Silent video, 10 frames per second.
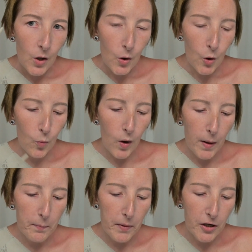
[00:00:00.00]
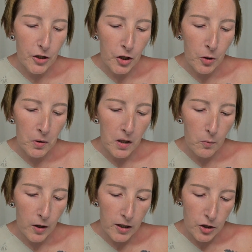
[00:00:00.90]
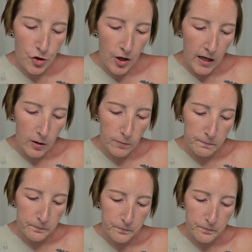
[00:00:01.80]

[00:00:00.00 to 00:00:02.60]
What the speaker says: or what. But you know what, we're gonna try them.